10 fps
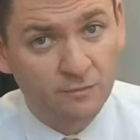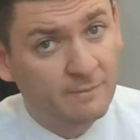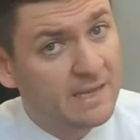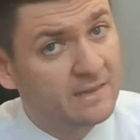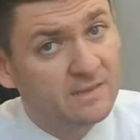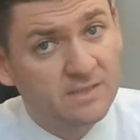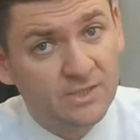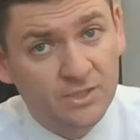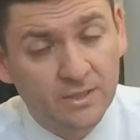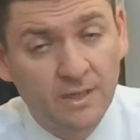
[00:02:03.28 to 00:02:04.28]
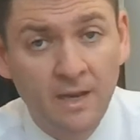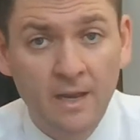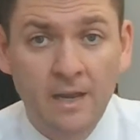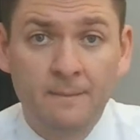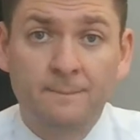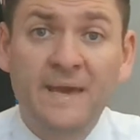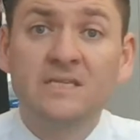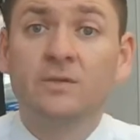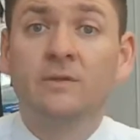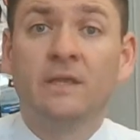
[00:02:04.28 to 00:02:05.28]
you made a decision
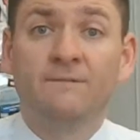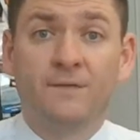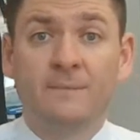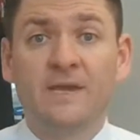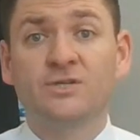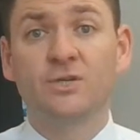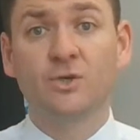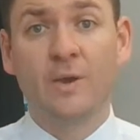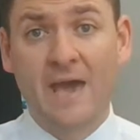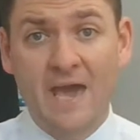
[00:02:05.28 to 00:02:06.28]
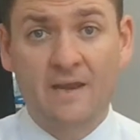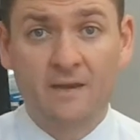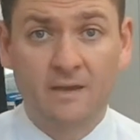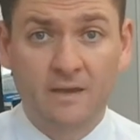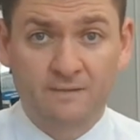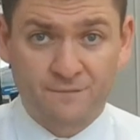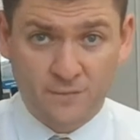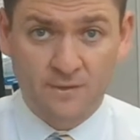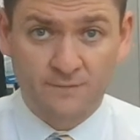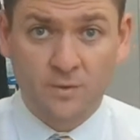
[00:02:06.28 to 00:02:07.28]
based on the information you had in
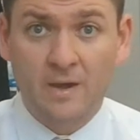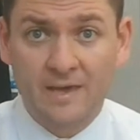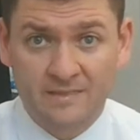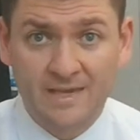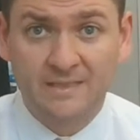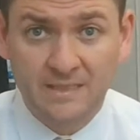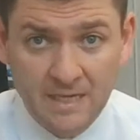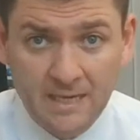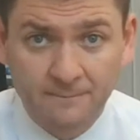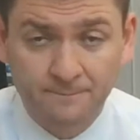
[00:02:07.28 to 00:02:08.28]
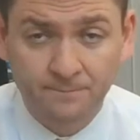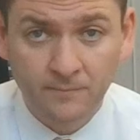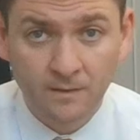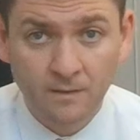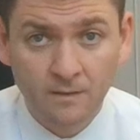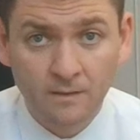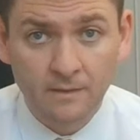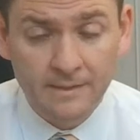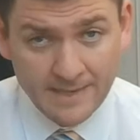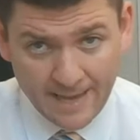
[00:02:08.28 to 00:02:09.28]
front of you at that time.
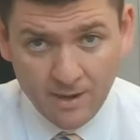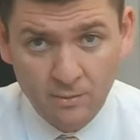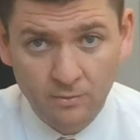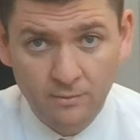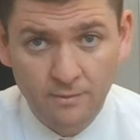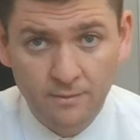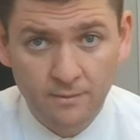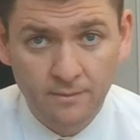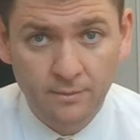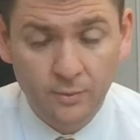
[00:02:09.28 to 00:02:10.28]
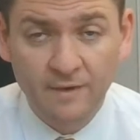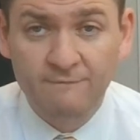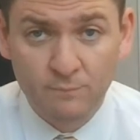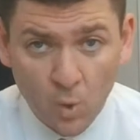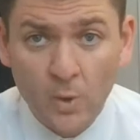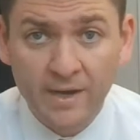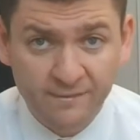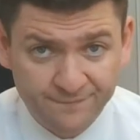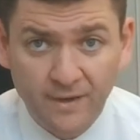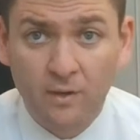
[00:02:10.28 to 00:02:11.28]
Now, you have more
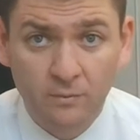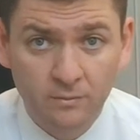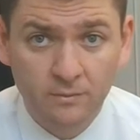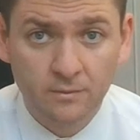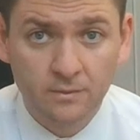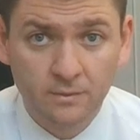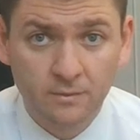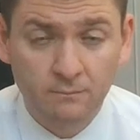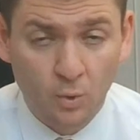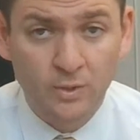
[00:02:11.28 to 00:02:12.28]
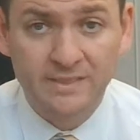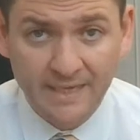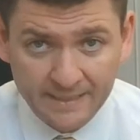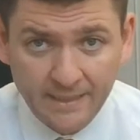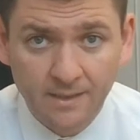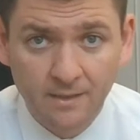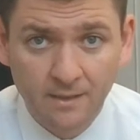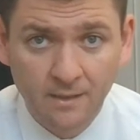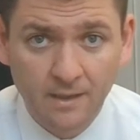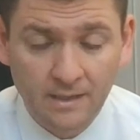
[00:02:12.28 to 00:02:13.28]
info, more data.
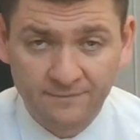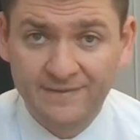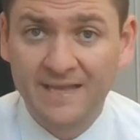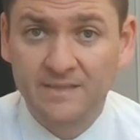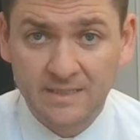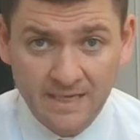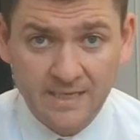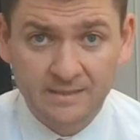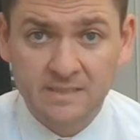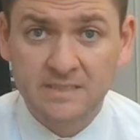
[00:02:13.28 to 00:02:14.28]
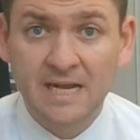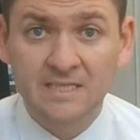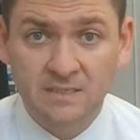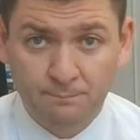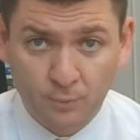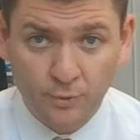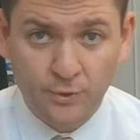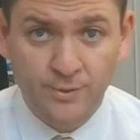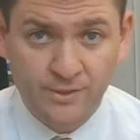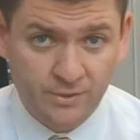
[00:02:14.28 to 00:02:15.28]
And if that data does not support
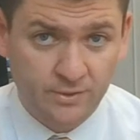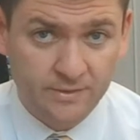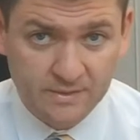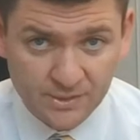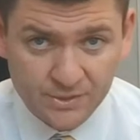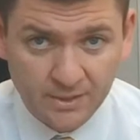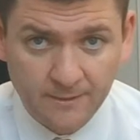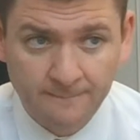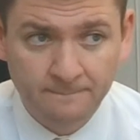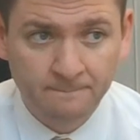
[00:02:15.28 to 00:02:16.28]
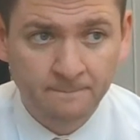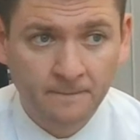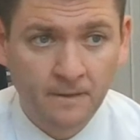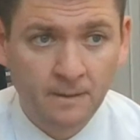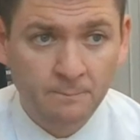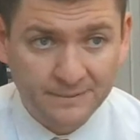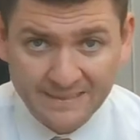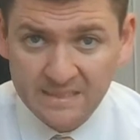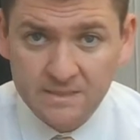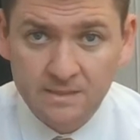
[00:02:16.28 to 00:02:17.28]
your initial decision,
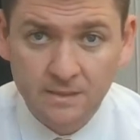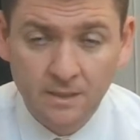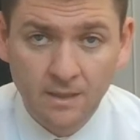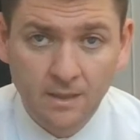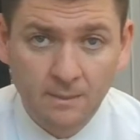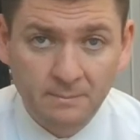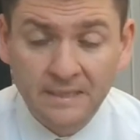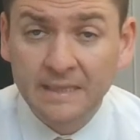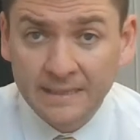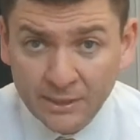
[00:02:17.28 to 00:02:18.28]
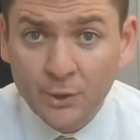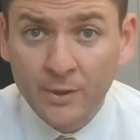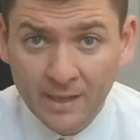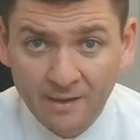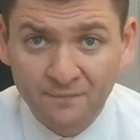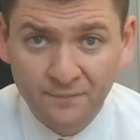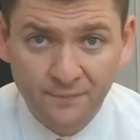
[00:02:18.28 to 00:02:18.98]
please be a leader enough